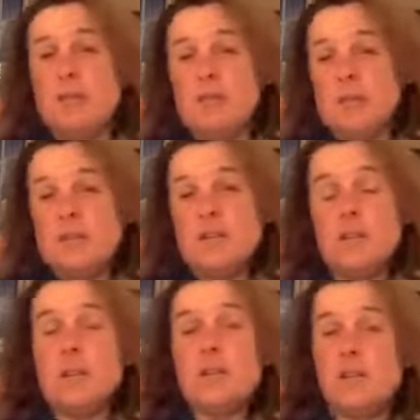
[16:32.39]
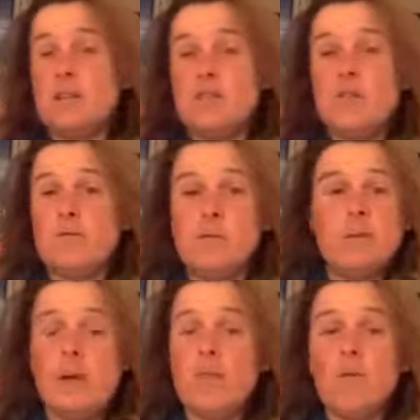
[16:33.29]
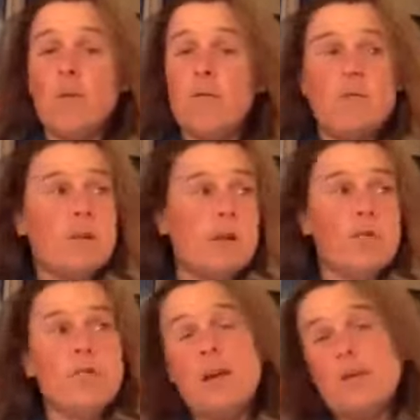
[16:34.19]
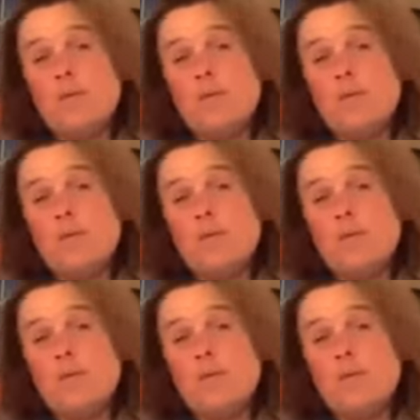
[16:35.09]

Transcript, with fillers: as I said earlier, I do it for the love of the love of yeah.